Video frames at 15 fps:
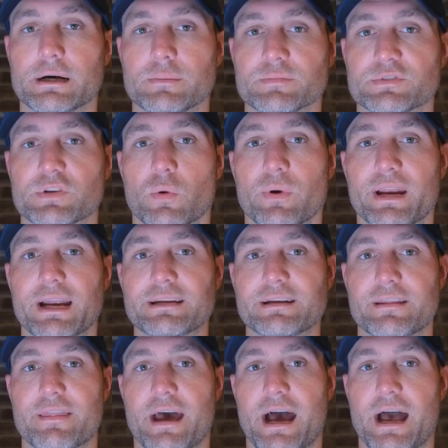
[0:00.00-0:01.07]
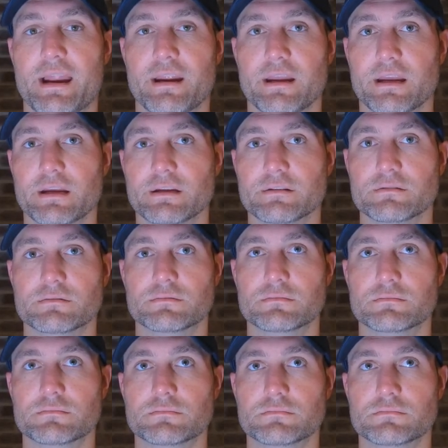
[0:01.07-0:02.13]
So when I did that,
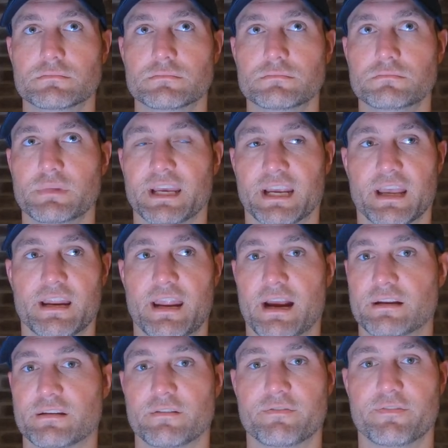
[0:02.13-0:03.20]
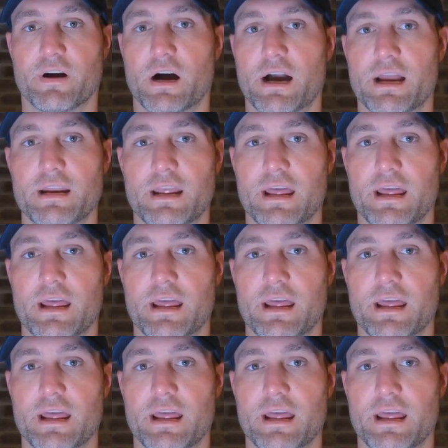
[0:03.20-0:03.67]
it connected fine,